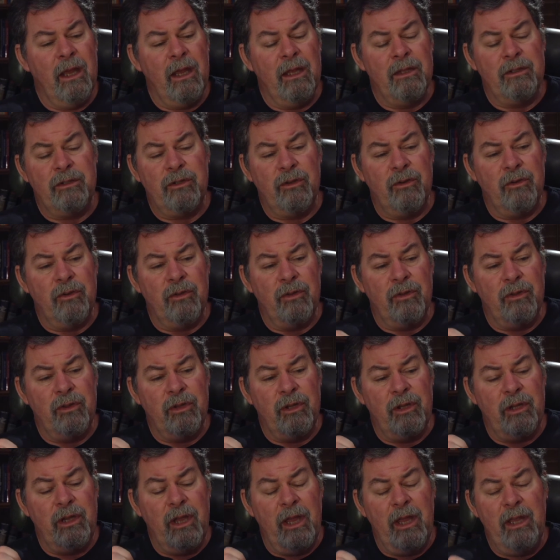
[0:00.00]
And so
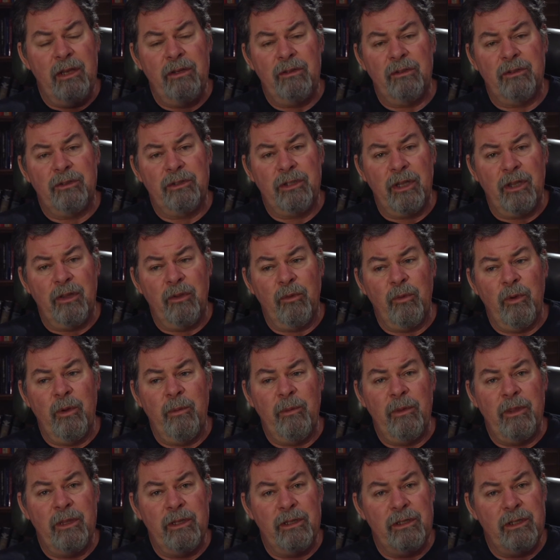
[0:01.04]
the angels tell the
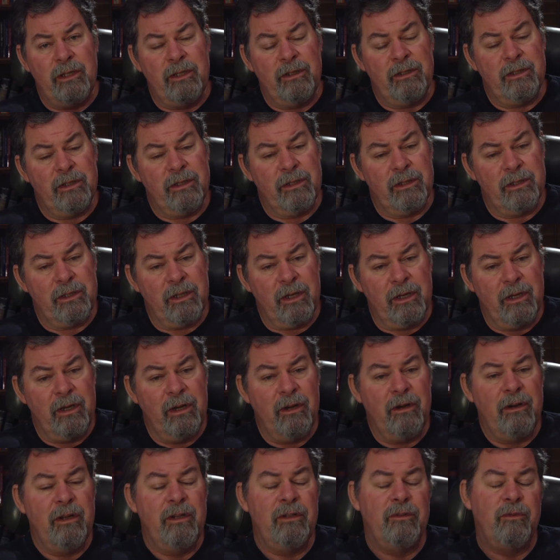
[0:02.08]
women that Jesus is not
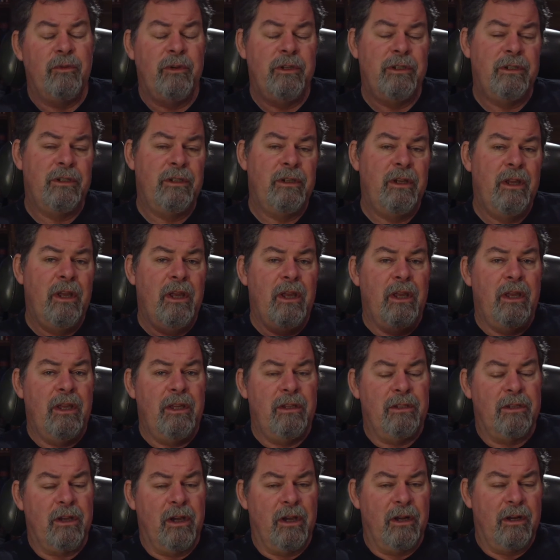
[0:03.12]
here, he's risen,
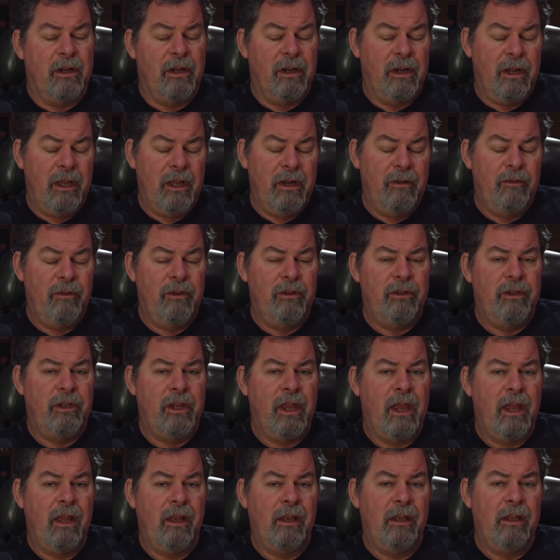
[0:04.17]
he's gone on ahead of you to
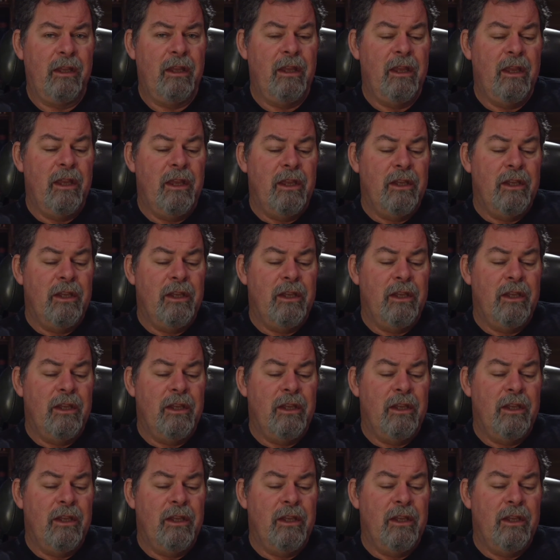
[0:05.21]
Galilee.